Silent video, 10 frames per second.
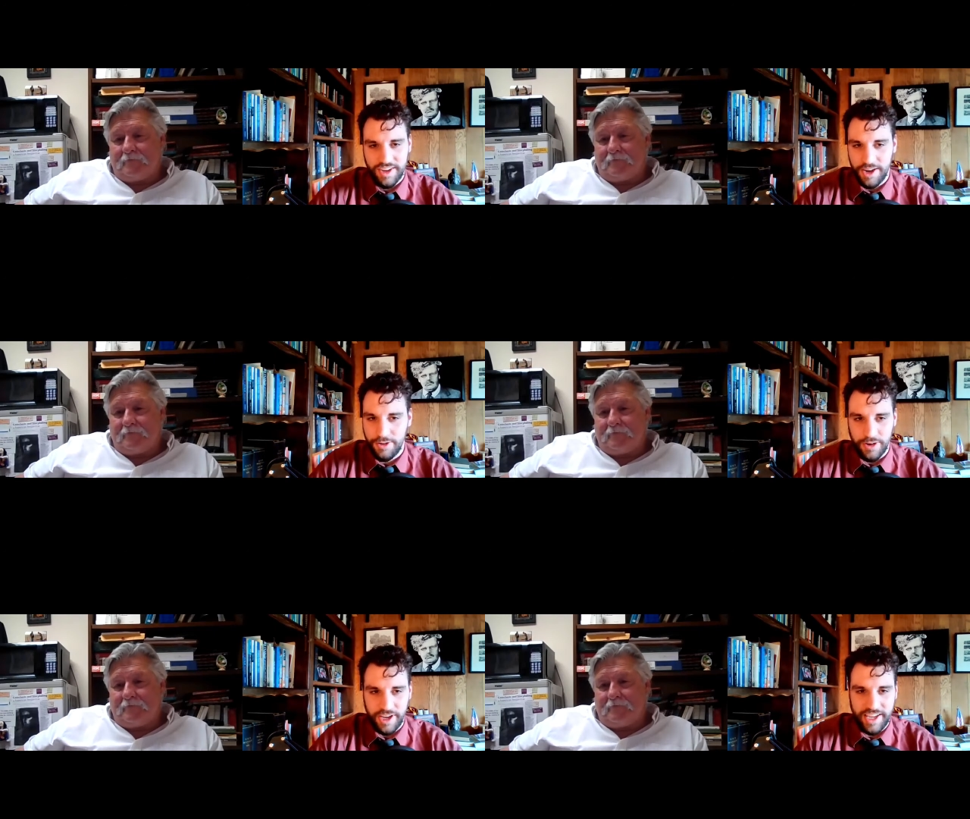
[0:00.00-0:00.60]

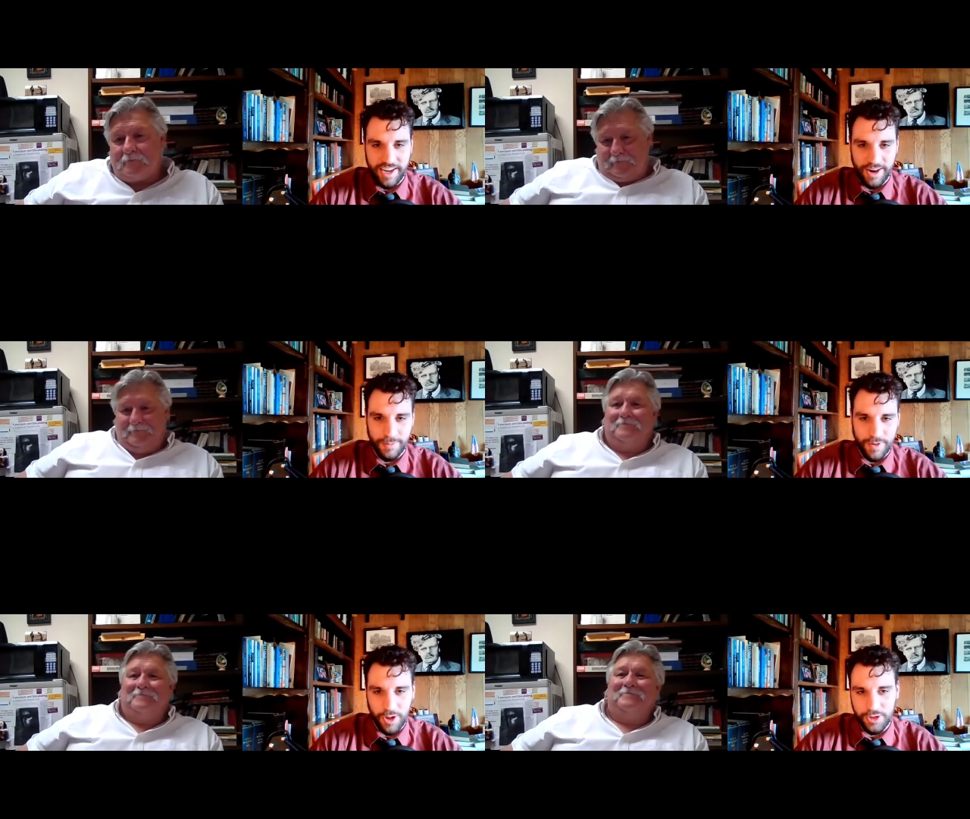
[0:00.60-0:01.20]
Speaker 1: country in our
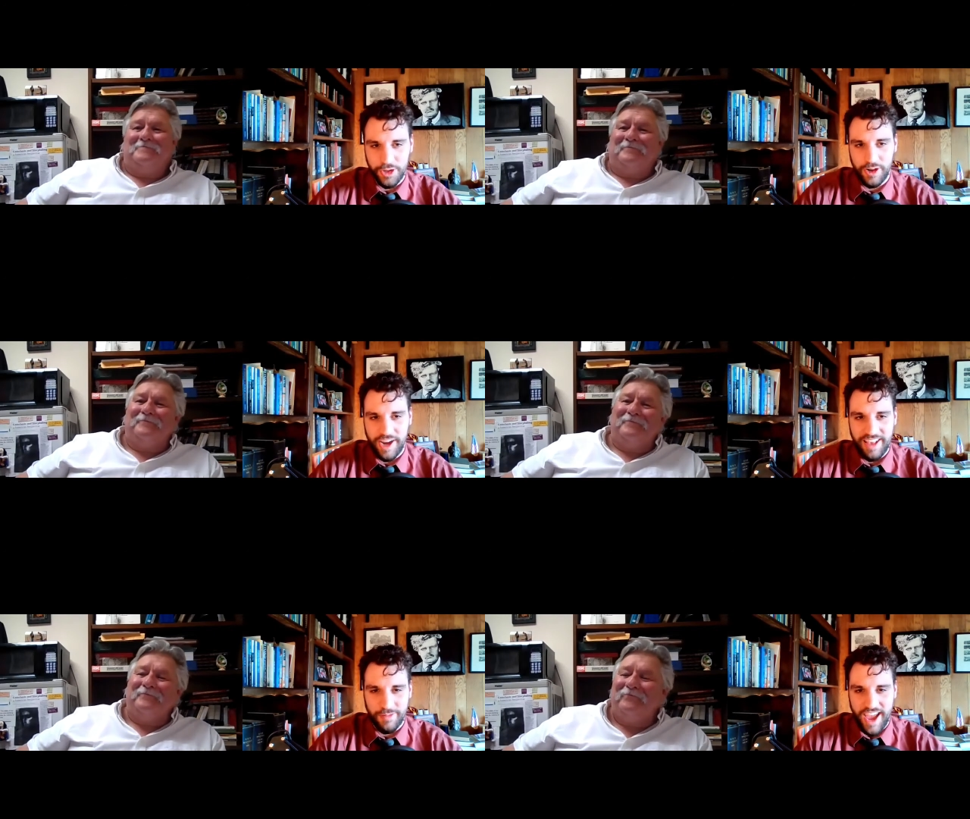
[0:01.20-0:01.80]
culture
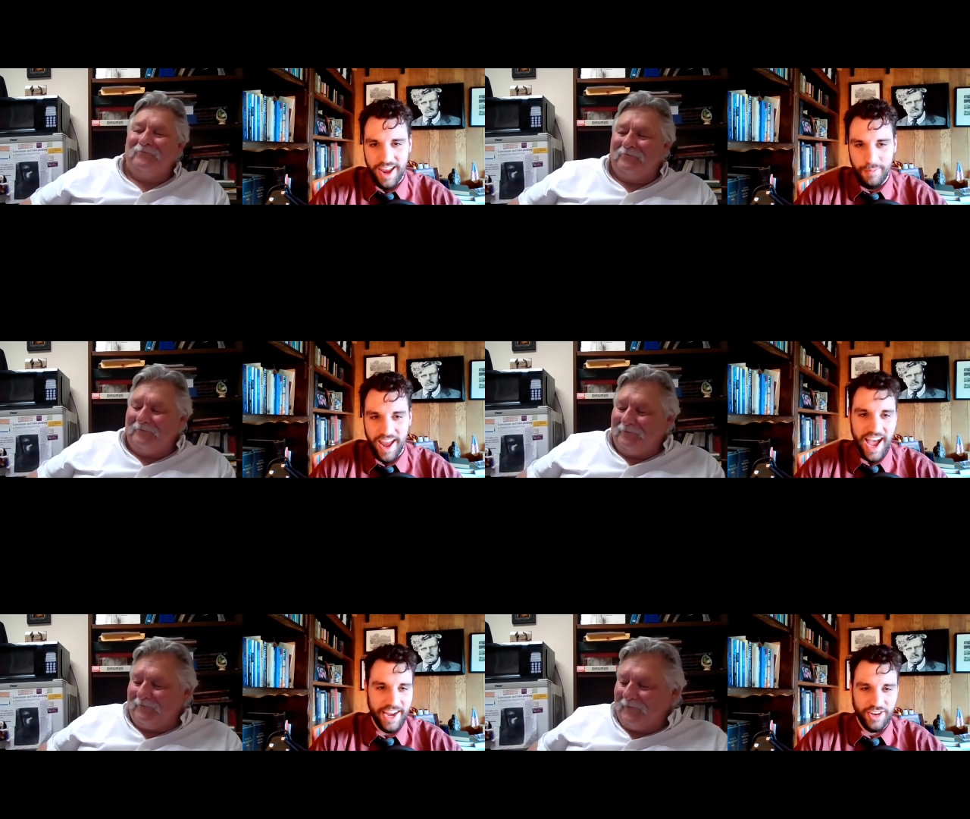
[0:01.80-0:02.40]
has kind of been
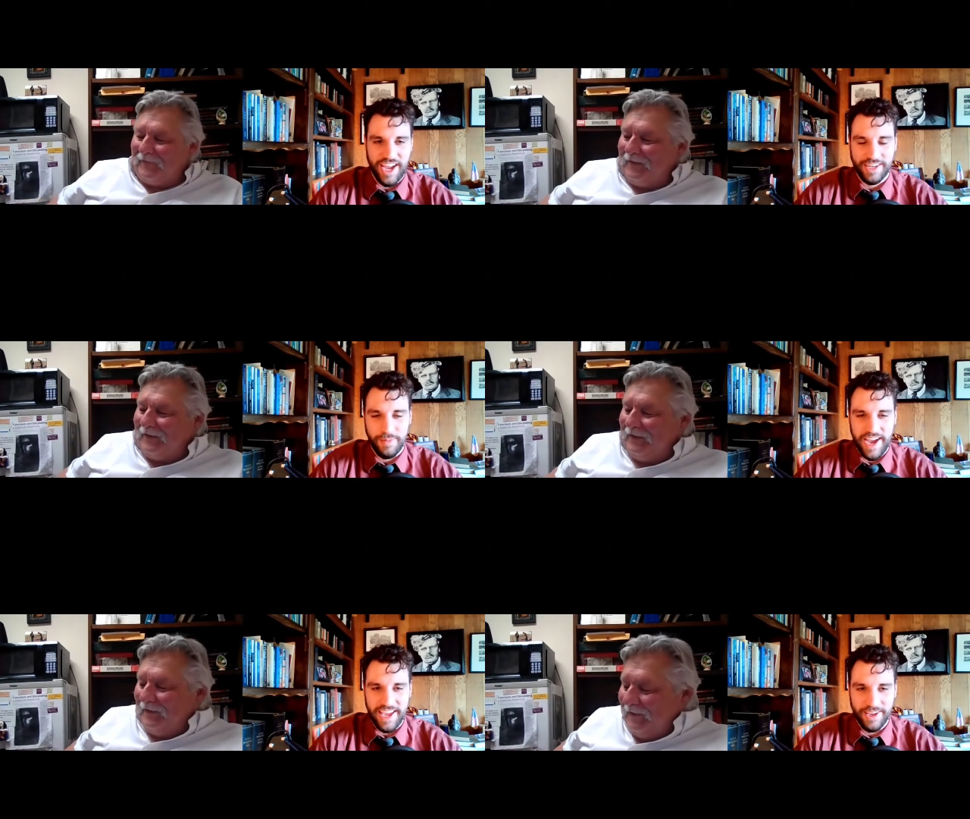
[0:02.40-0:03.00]
hijacked
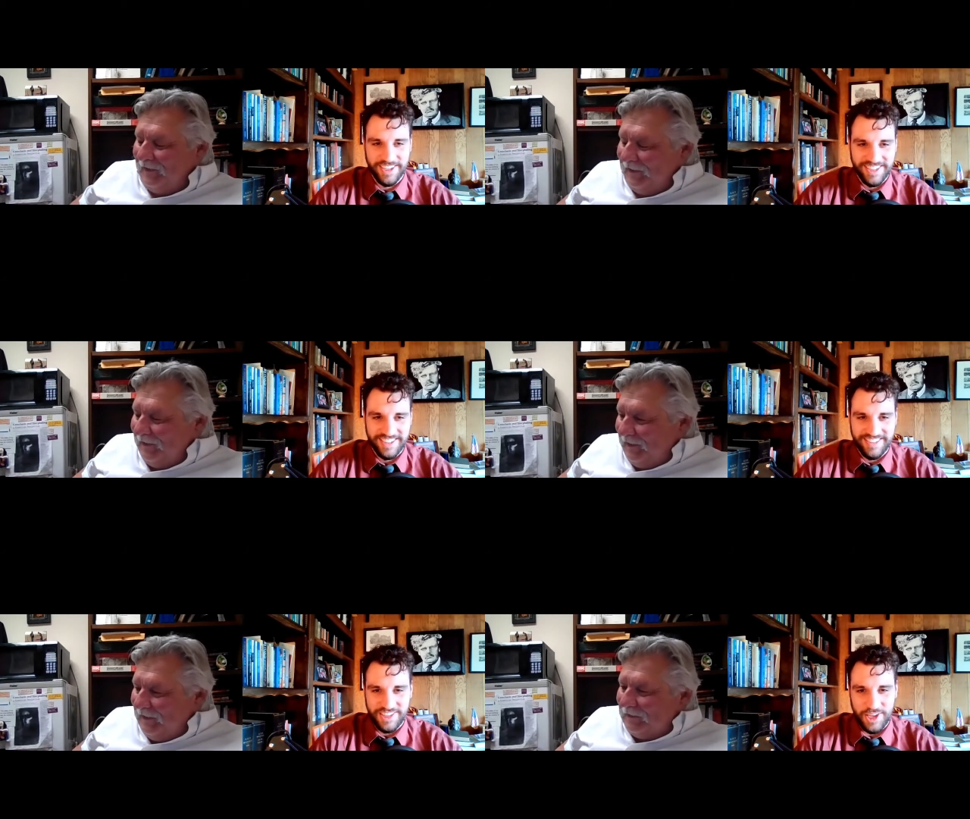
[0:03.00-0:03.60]
by
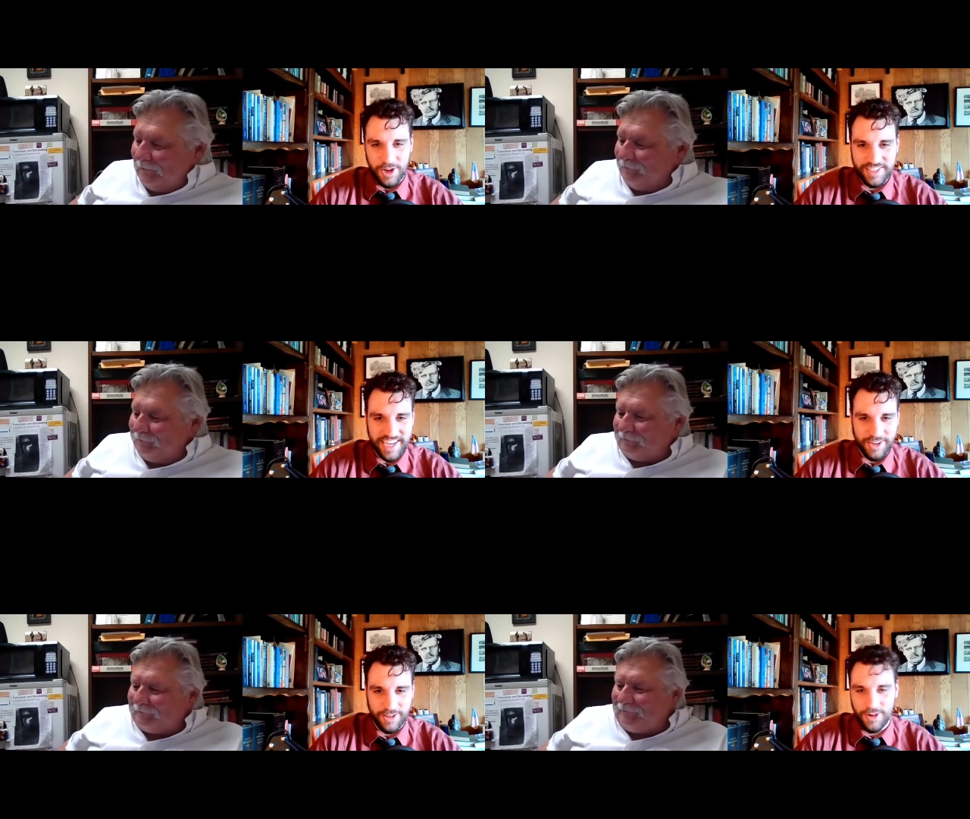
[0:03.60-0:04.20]
you know
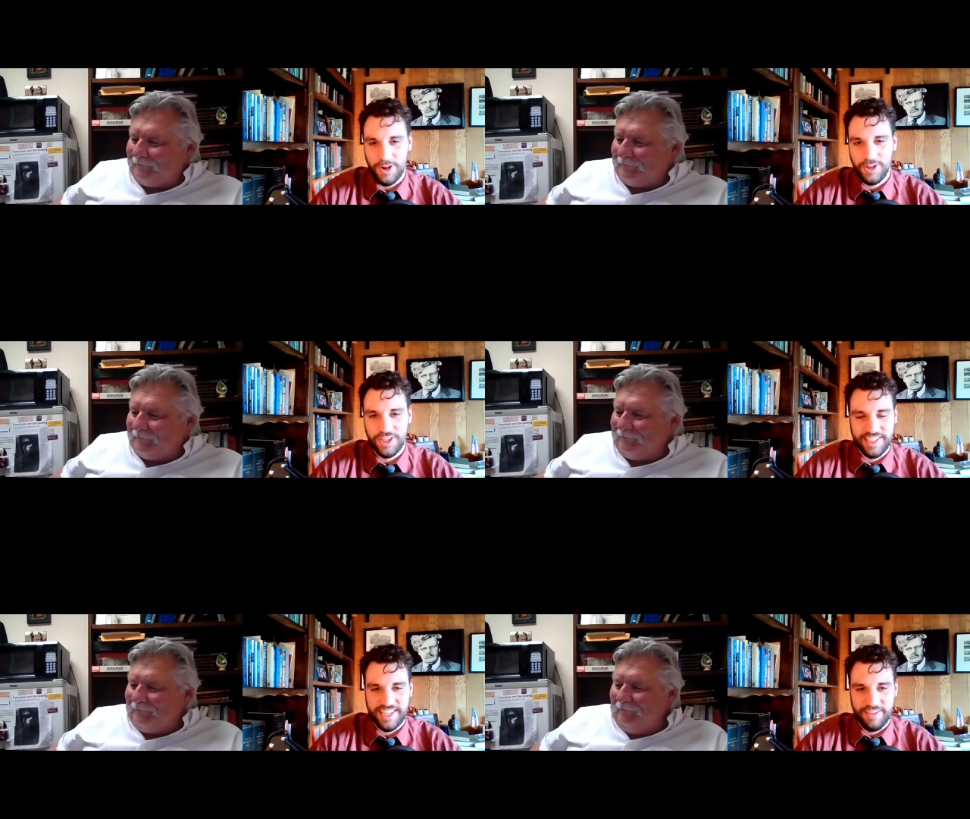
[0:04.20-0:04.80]
secular notions
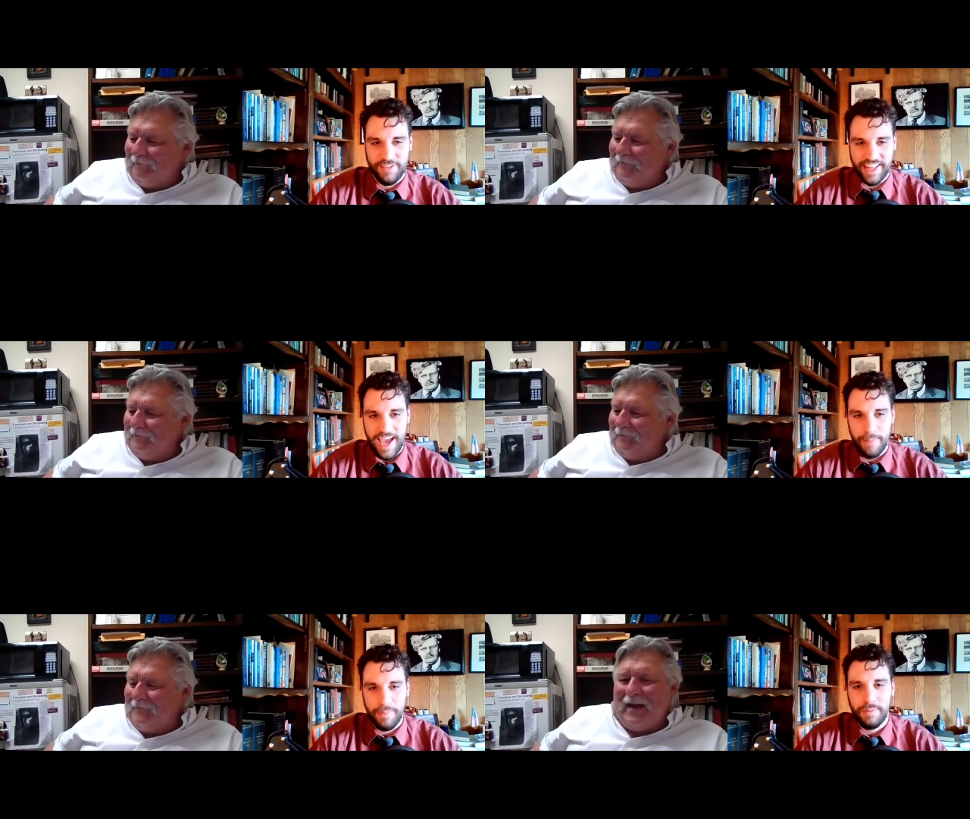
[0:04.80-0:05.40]
and stuff like
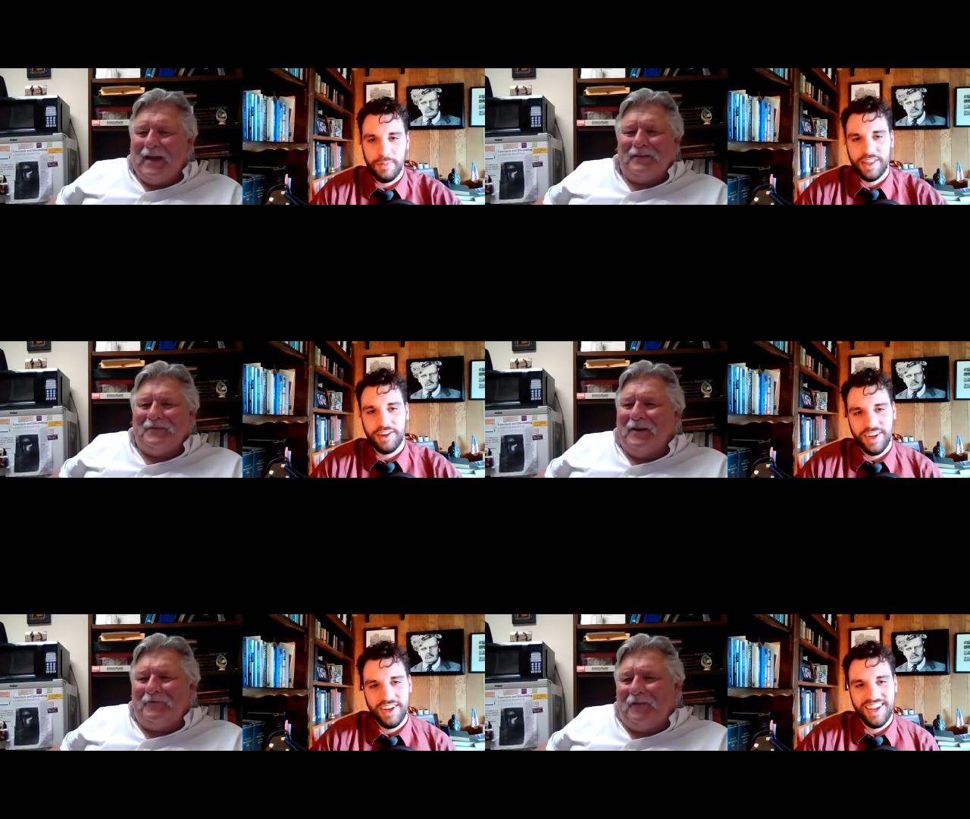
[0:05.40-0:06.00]
that. But yeah, it's
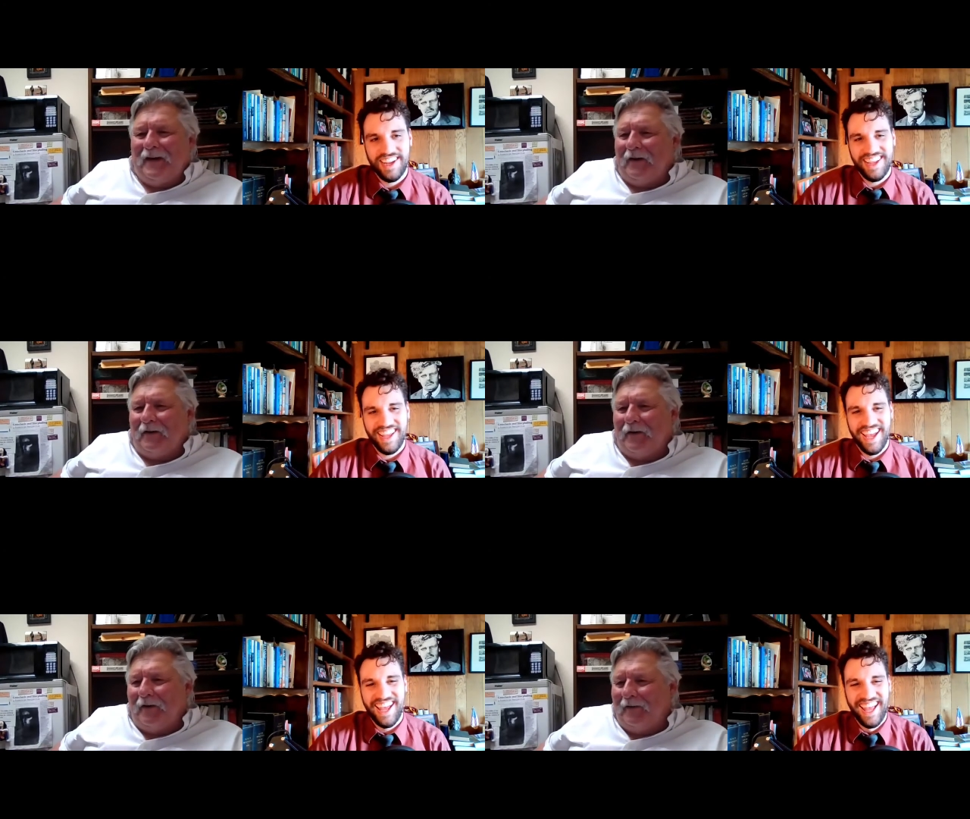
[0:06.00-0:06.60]
not
Speaker 2: fair at
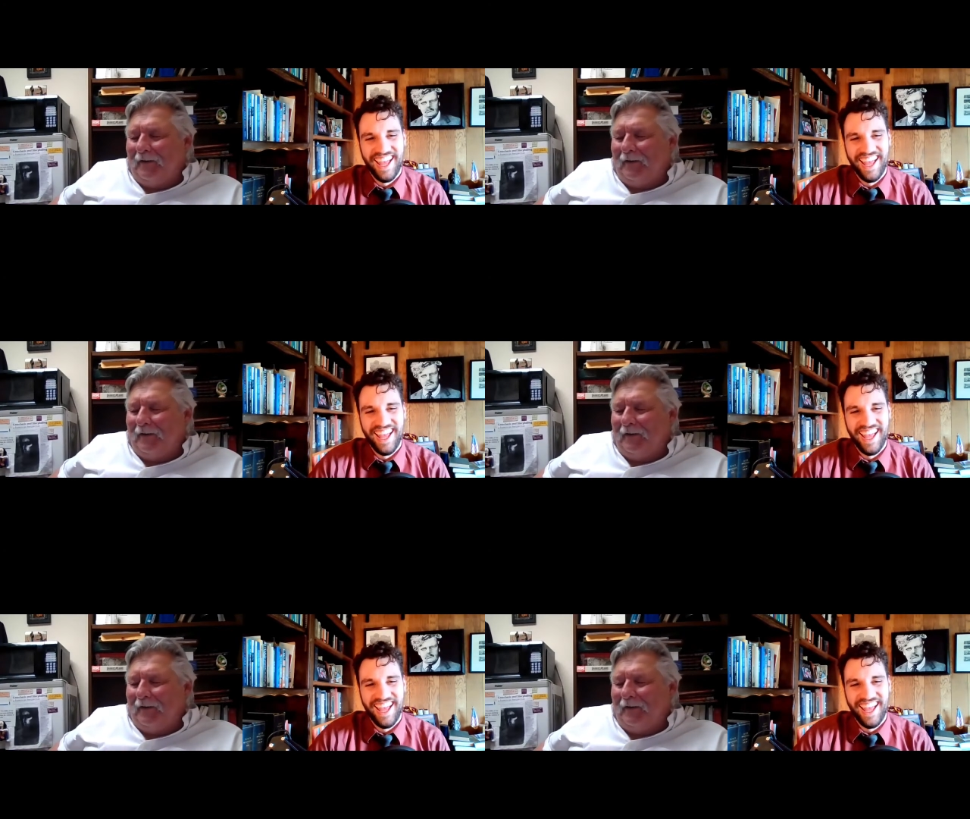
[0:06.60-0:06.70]
all.